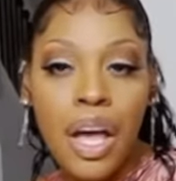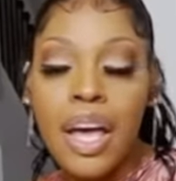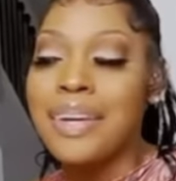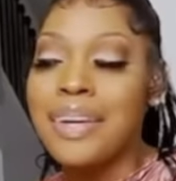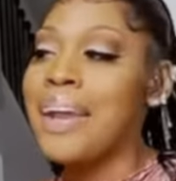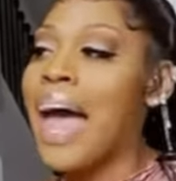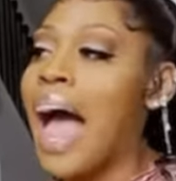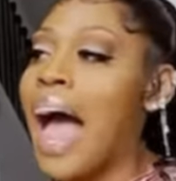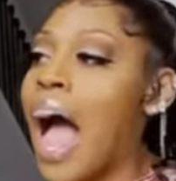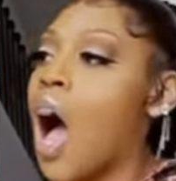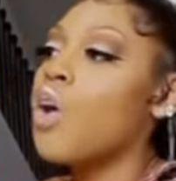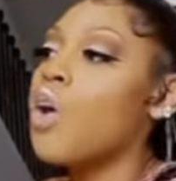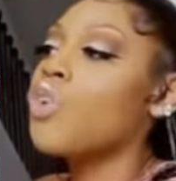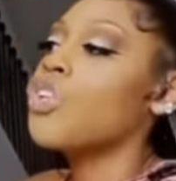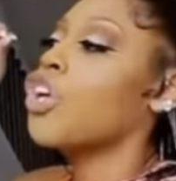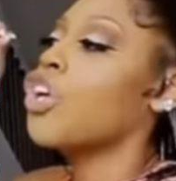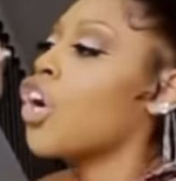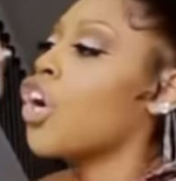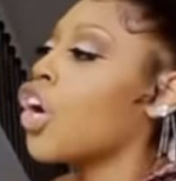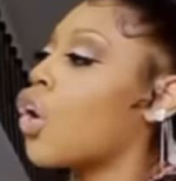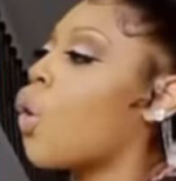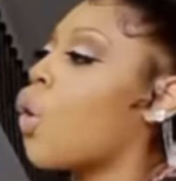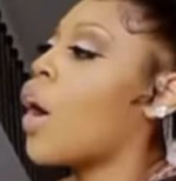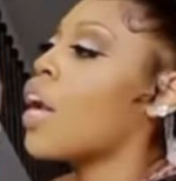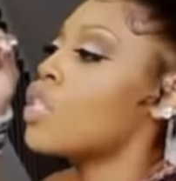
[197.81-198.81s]
Now
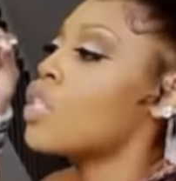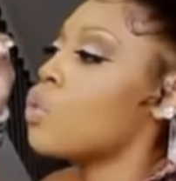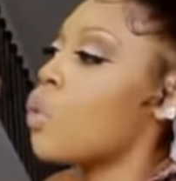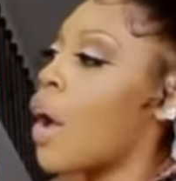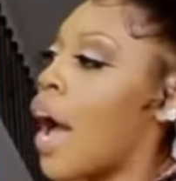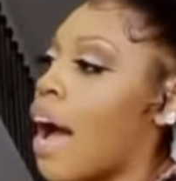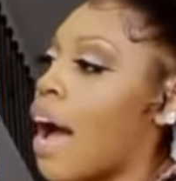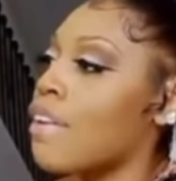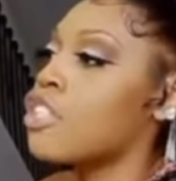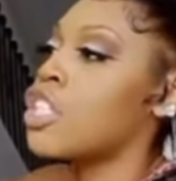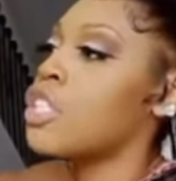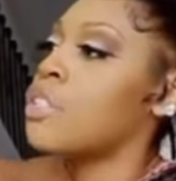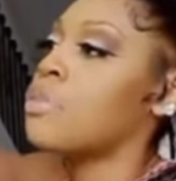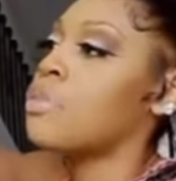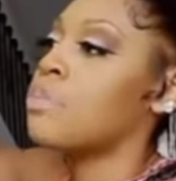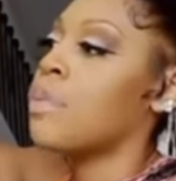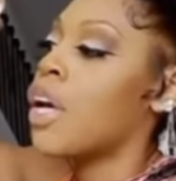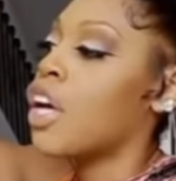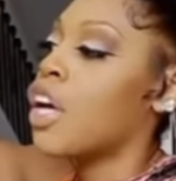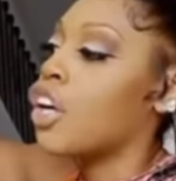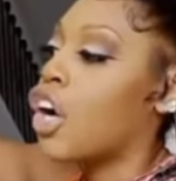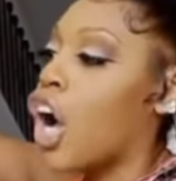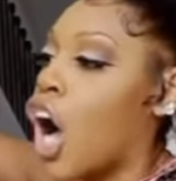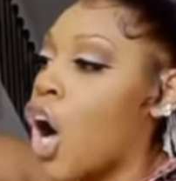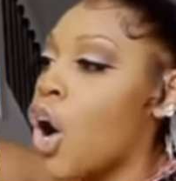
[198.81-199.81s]
you're going to have to
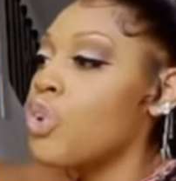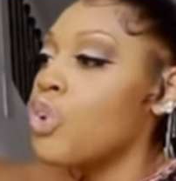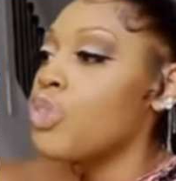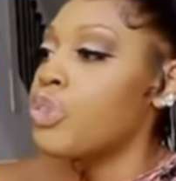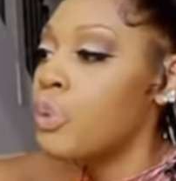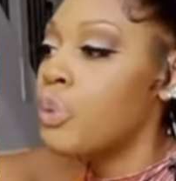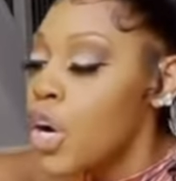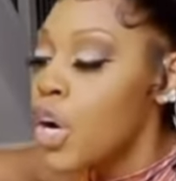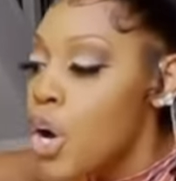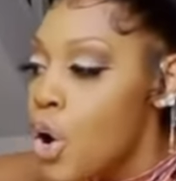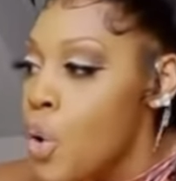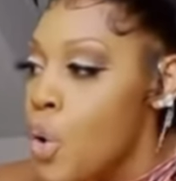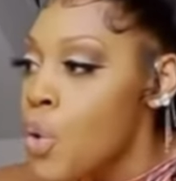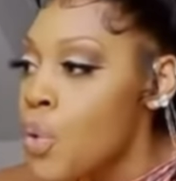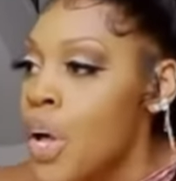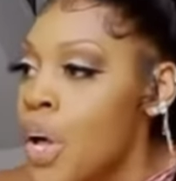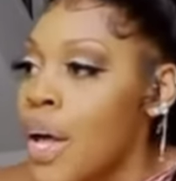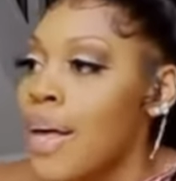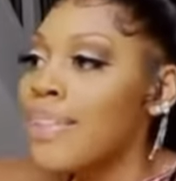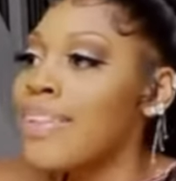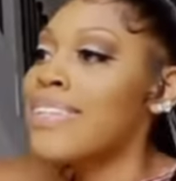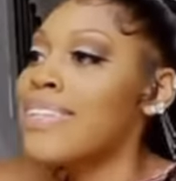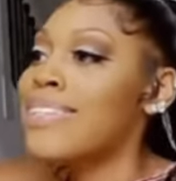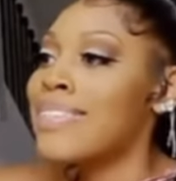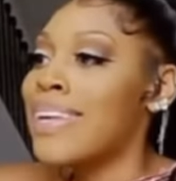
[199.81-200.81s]
go through
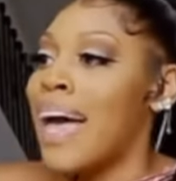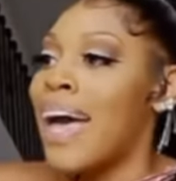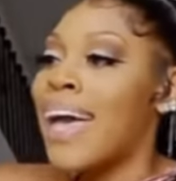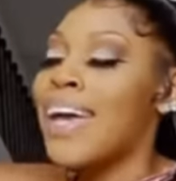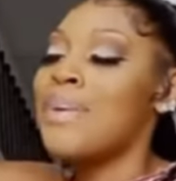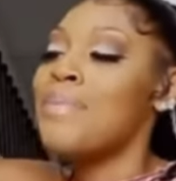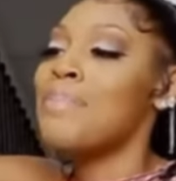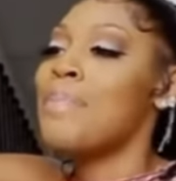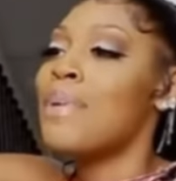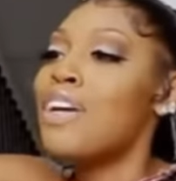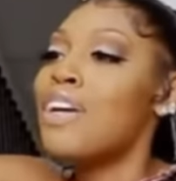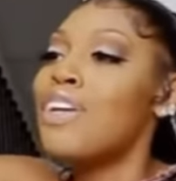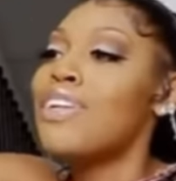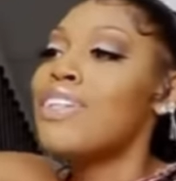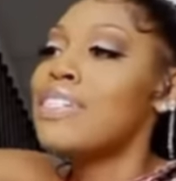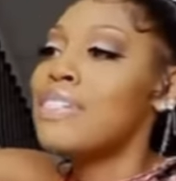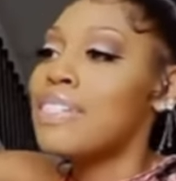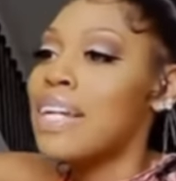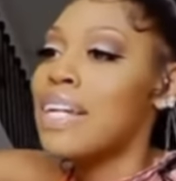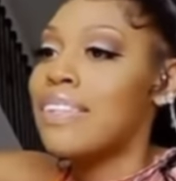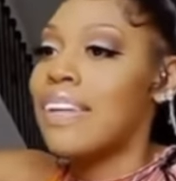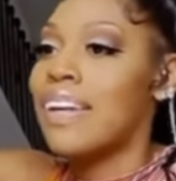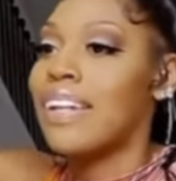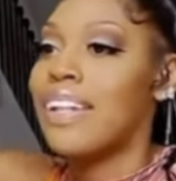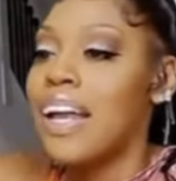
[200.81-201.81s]
the same
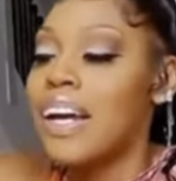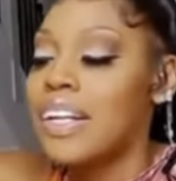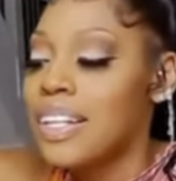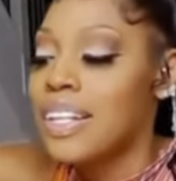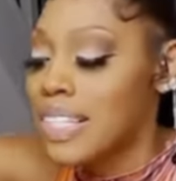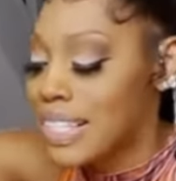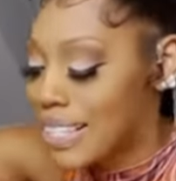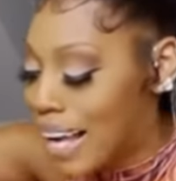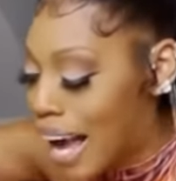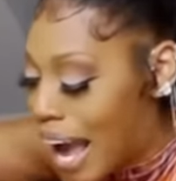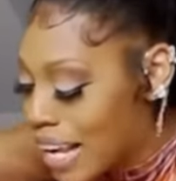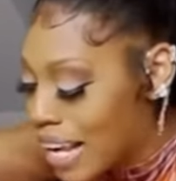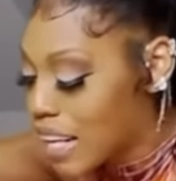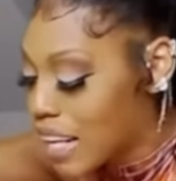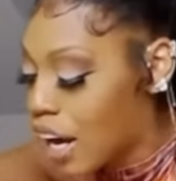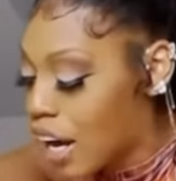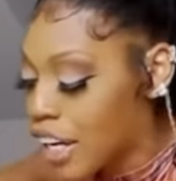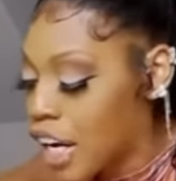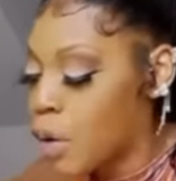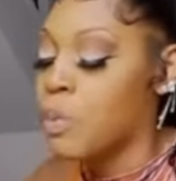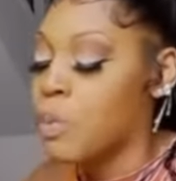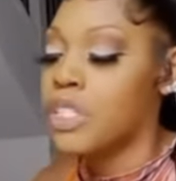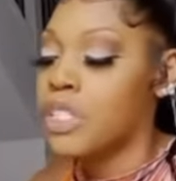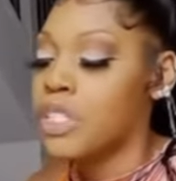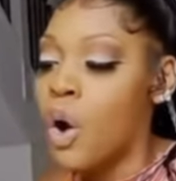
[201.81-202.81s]
bullshit that a lot of these guys out
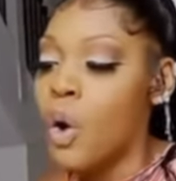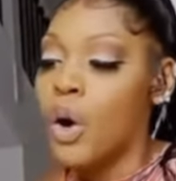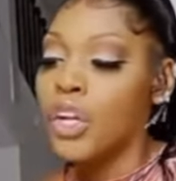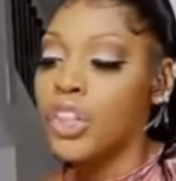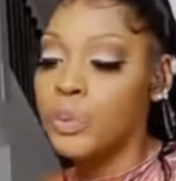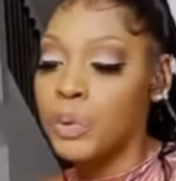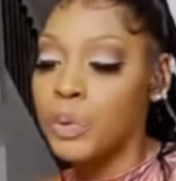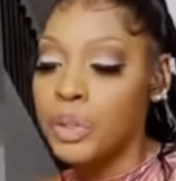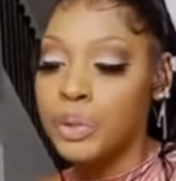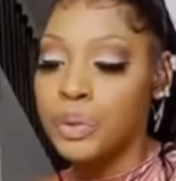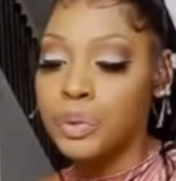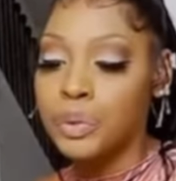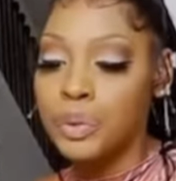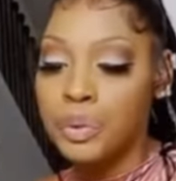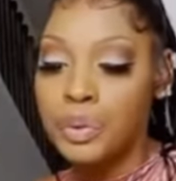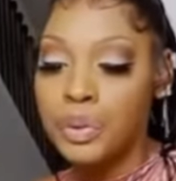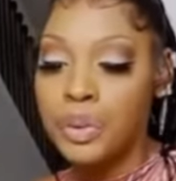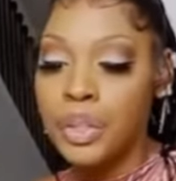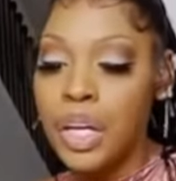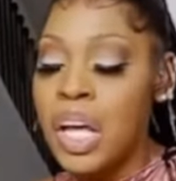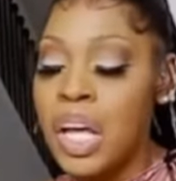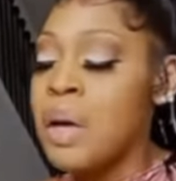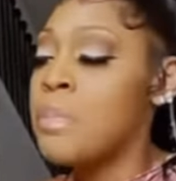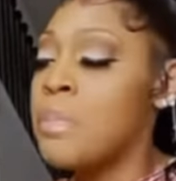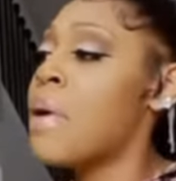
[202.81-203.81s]
here was going through.
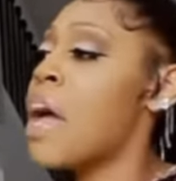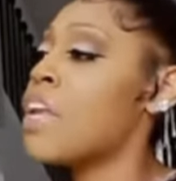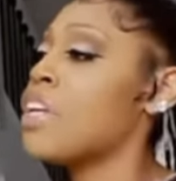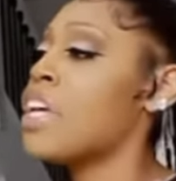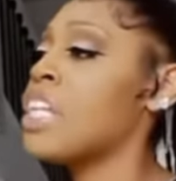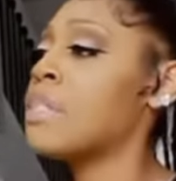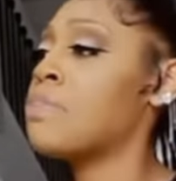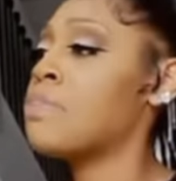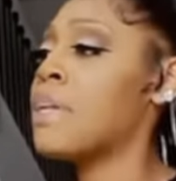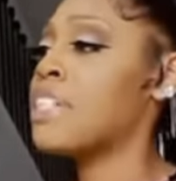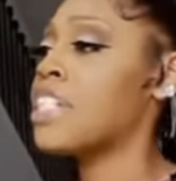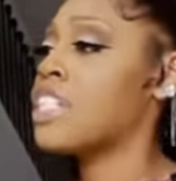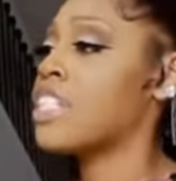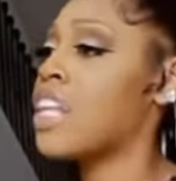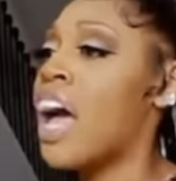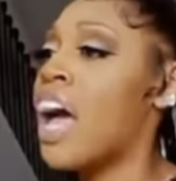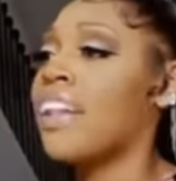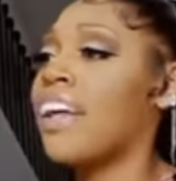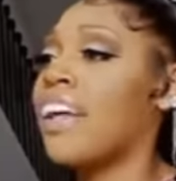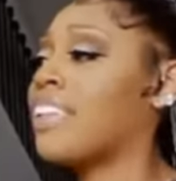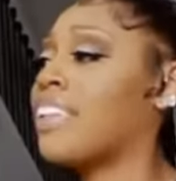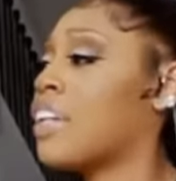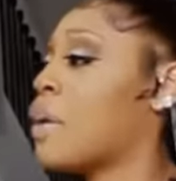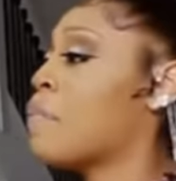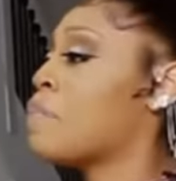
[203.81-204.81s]
Man, these bitches,
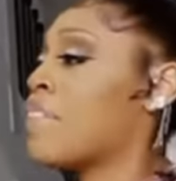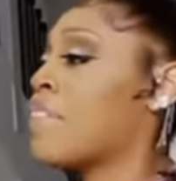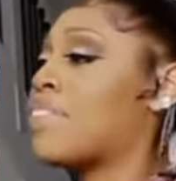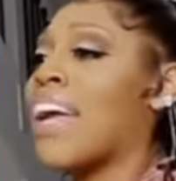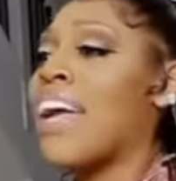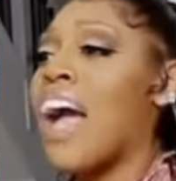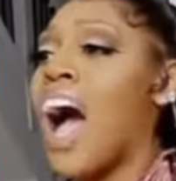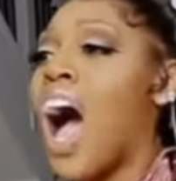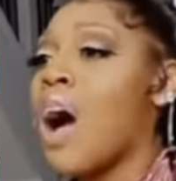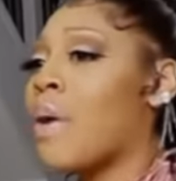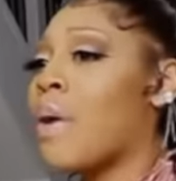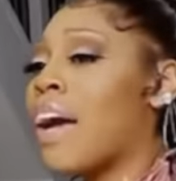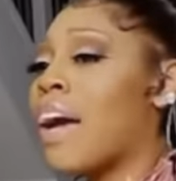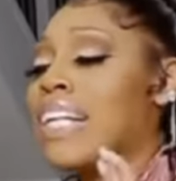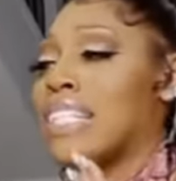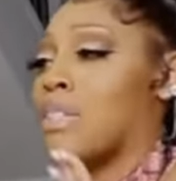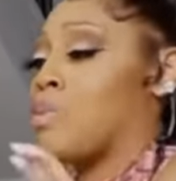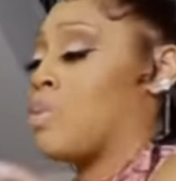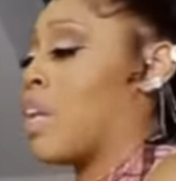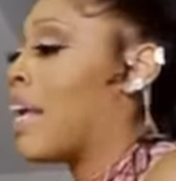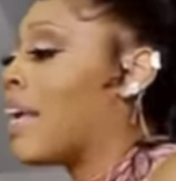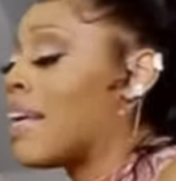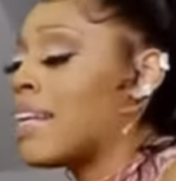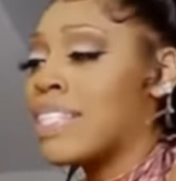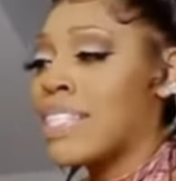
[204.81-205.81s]
they always
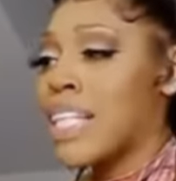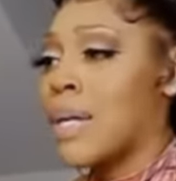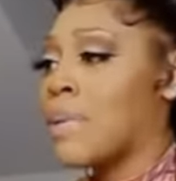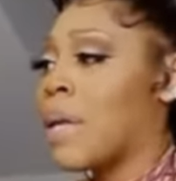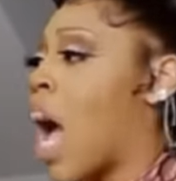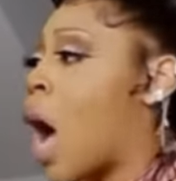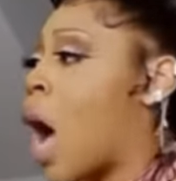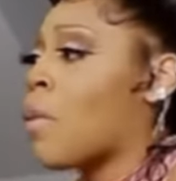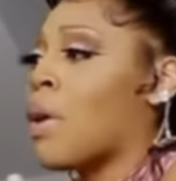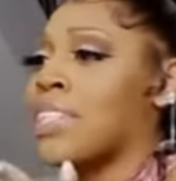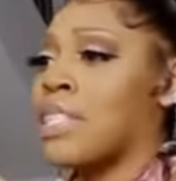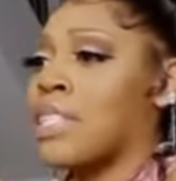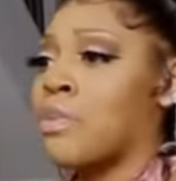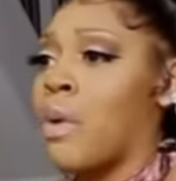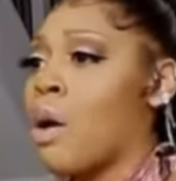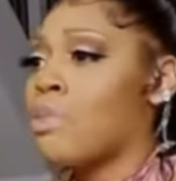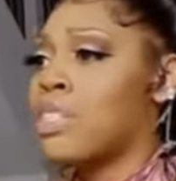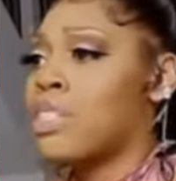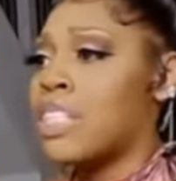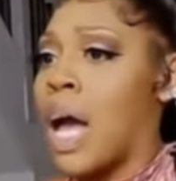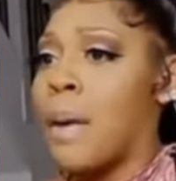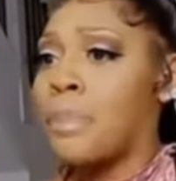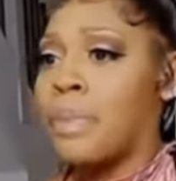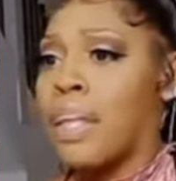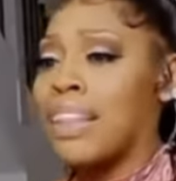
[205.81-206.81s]
need something. They always want
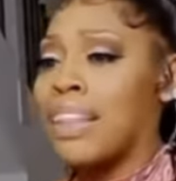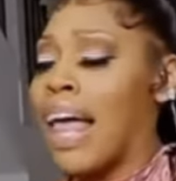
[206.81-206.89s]
something.